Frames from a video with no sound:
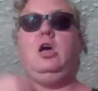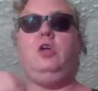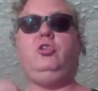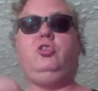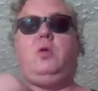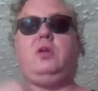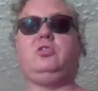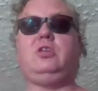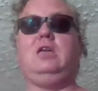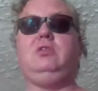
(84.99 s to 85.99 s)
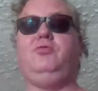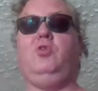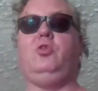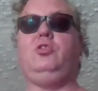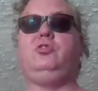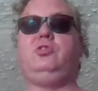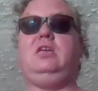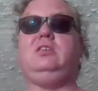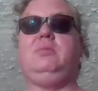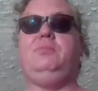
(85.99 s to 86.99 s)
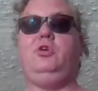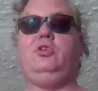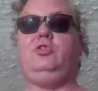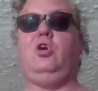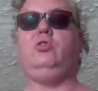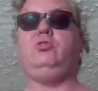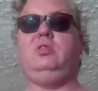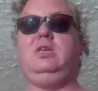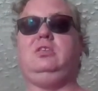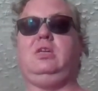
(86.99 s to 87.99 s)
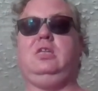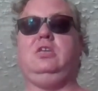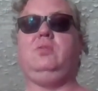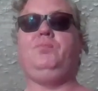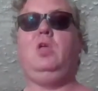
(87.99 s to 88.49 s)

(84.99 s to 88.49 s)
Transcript: And you can do exercise for it. There's things like bird dogs and things like this.